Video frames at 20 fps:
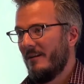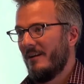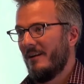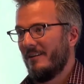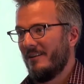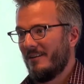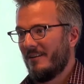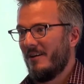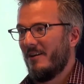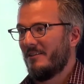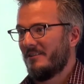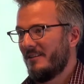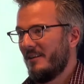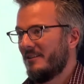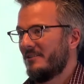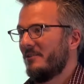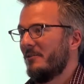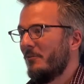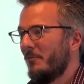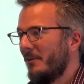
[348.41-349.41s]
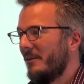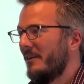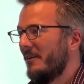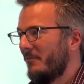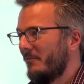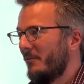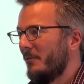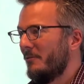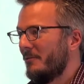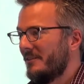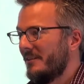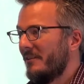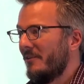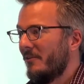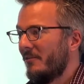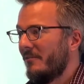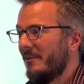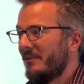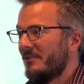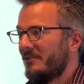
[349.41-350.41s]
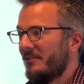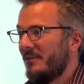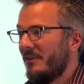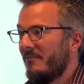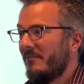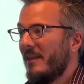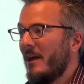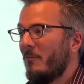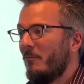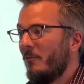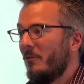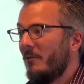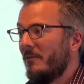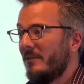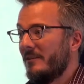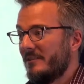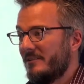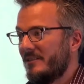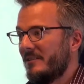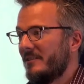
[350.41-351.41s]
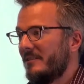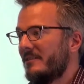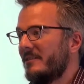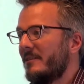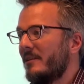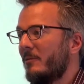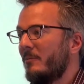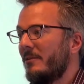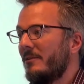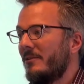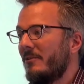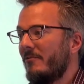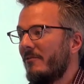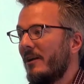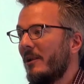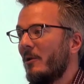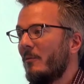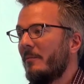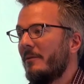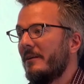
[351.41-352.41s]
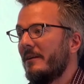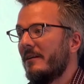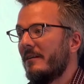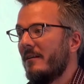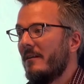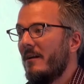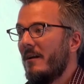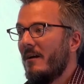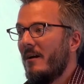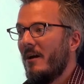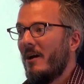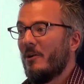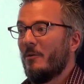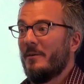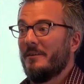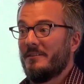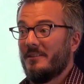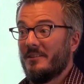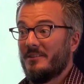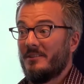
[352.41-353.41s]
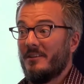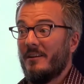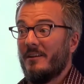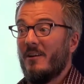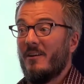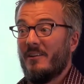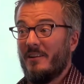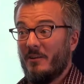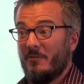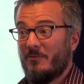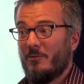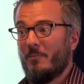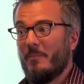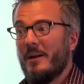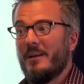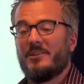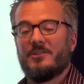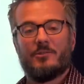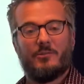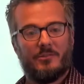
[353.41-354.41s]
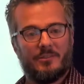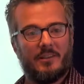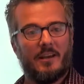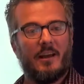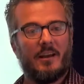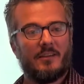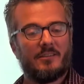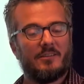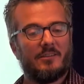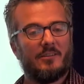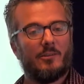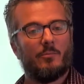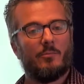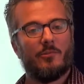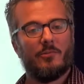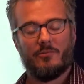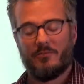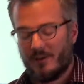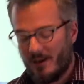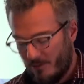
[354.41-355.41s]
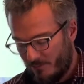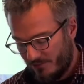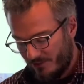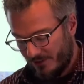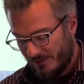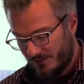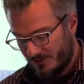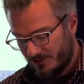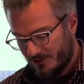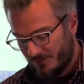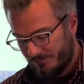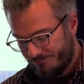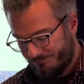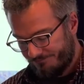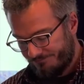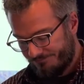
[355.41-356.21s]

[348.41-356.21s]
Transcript: in the context of reading fluency intervention, if that will assist them in developing automaticity on informational text and improve comprehension.